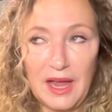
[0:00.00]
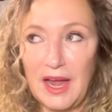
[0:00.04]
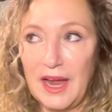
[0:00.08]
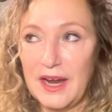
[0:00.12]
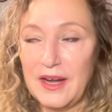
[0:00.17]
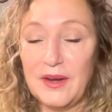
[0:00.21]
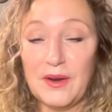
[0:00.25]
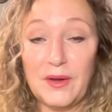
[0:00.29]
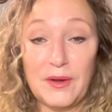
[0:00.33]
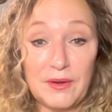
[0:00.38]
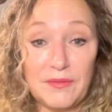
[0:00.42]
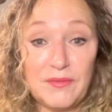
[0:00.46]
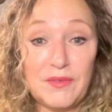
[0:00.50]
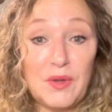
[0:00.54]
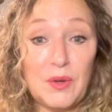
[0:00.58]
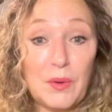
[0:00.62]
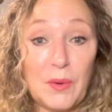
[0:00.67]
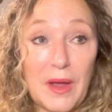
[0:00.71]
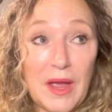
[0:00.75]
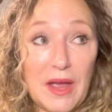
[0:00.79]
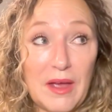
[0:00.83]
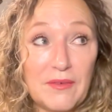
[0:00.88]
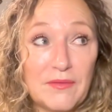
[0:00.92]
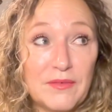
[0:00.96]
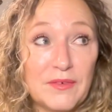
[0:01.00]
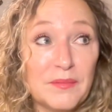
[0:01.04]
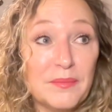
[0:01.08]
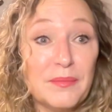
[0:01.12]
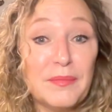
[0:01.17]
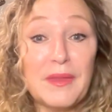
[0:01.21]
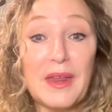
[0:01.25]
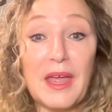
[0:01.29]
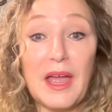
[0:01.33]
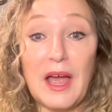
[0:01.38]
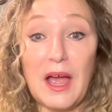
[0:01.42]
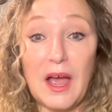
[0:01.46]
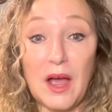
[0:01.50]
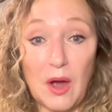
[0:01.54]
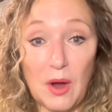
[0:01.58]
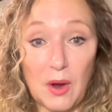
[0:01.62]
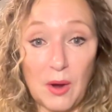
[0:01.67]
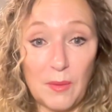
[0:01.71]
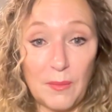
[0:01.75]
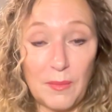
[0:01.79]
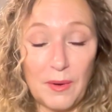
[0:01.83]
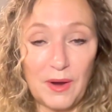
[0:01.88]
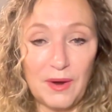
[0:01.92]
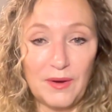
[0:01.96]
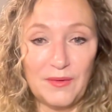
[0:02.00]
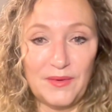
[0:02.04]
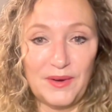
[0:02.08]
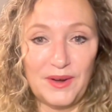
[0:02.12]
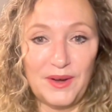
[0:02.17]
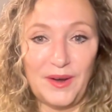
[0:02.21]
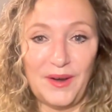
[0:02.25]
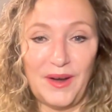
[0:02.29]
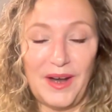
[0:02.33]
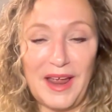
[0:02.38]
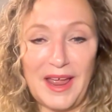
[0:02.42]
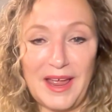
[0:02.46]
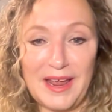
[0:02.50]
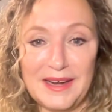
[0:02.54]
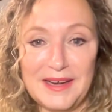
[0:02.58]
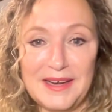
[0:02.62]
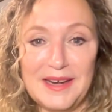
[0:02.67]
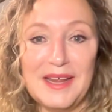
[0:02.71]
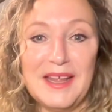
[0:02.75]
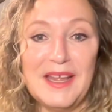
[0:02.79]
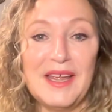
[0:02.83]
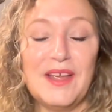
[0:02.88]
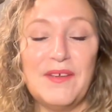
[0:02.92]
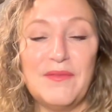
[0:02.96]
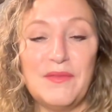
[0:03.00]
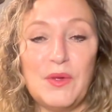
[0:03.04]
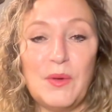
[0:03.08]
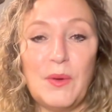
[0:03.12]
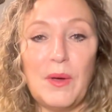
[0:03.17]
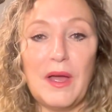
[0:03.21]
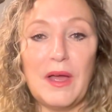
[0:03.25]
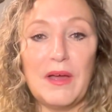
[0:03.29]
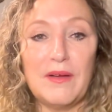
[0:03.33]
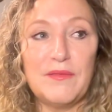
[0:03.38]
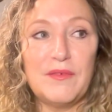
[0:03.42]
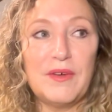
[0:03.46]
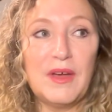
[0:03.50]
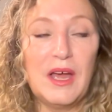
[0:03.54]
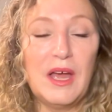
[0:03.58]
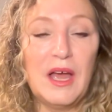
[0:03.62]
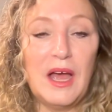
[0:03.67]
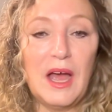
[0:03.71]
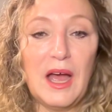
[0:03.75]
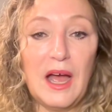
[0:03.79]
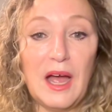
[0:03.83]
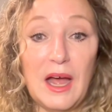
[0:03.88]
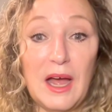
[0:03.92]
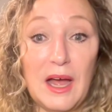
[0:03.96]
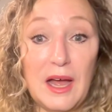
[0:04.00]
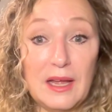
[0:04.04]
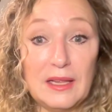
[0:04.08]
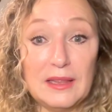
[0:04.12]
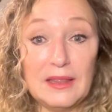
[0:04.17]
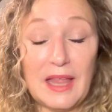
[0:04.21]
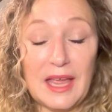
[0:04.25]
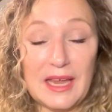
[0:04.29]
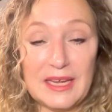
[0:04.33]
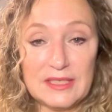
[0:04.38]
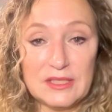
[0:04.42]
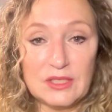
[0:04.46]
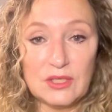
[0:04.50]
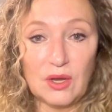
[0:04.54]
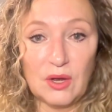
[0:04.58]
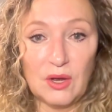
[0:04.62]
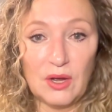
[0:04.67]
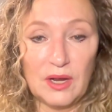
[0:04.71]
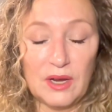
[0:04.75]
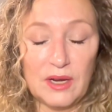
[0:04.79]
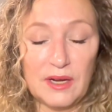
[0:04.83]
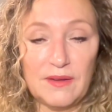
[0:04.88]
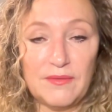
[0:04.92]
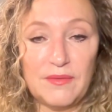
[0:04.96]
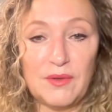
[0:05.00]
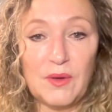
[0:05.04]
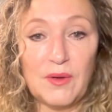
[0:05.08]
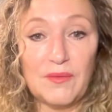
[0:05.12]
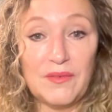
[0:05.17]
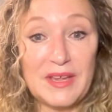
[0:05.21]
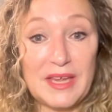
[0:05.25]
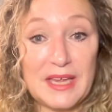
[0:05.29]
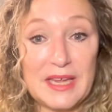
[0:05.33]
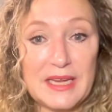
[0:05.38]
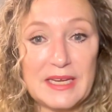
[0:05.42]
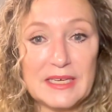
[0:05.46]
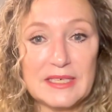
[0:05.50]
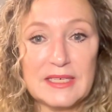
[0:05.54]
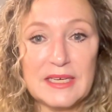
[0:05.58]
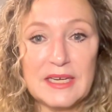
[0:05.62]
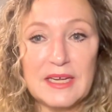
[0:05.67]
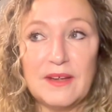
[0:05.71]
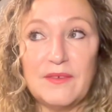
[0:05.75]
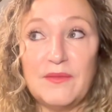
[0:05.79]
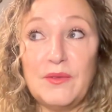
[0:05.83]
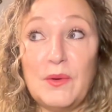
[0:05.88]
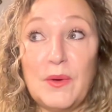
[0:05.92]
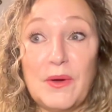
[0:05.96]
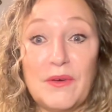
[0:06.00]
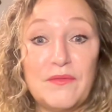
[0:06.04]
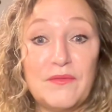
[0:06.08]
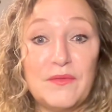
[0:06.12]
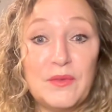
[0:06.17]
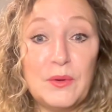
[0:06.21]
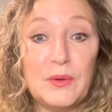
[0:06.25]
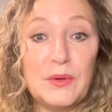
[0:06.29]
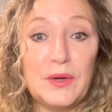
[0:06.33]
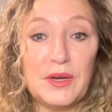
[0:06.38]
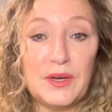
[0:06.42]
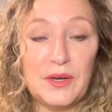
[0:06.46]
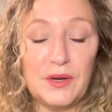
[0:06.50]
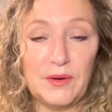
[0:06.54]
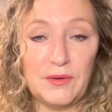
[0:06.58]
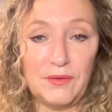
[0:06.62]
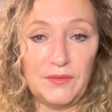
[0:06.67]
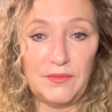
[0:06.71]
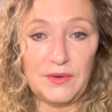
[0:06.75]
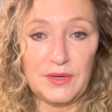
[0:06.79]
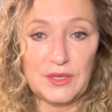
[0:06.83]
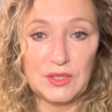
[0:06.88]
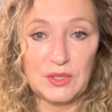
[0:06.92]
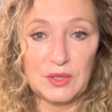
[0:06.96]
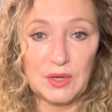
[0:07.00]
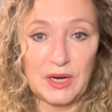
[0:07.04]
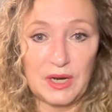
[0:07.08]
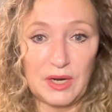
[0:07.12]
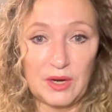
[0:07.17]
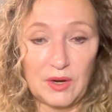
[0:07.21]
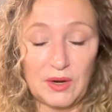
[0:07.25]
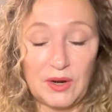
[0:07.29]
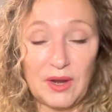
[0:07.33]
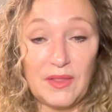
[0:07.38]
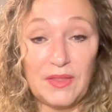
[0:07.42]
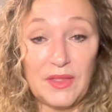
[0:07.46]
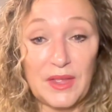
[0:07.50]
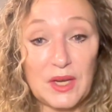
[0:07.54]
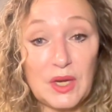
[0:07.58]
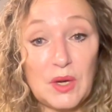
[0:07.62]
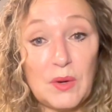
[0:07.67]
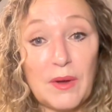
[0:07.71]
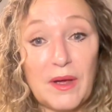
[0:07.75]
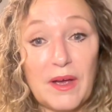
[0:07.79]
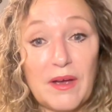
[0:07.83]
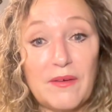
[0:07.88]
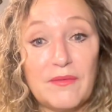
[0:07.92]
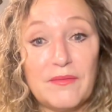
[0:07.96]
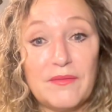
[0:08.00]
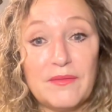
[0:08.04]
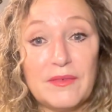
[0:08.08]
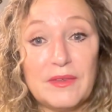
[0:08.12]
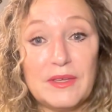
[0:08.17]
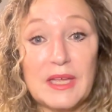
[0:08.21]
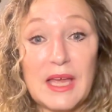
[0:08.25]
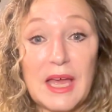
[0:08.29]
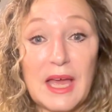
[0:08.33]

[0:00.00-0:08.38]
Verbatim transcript: I don't, if you have a home over your head, if you have uh, lights on, if you have heat, if you have food in your refrigerator, then you have